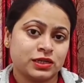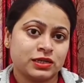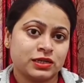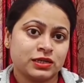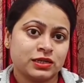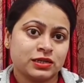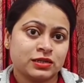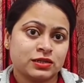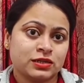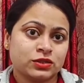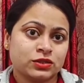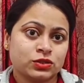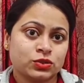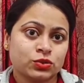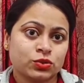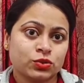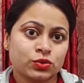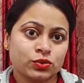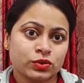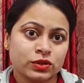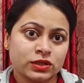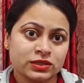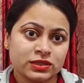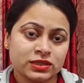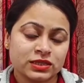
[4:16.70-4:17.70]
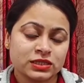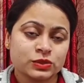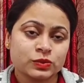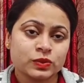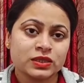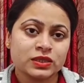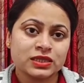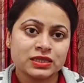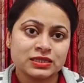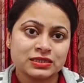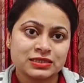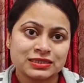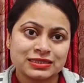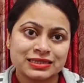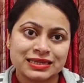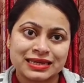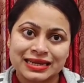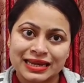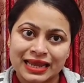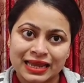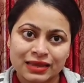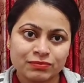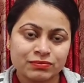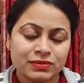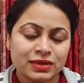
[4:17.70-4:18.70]
So in this way this is
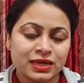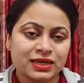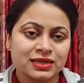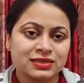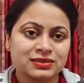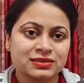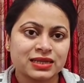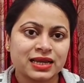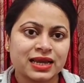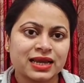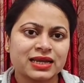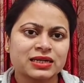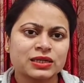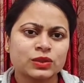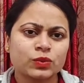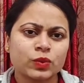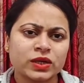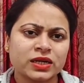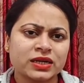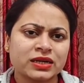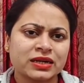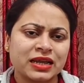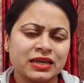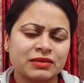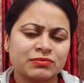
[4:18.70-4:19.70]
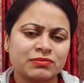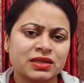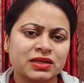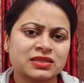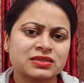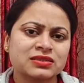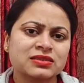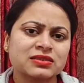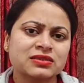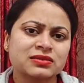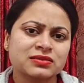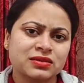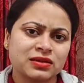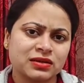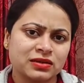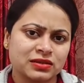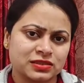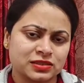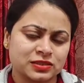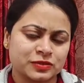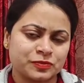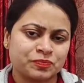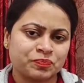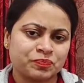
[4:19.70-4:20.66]
climax. And what climax does?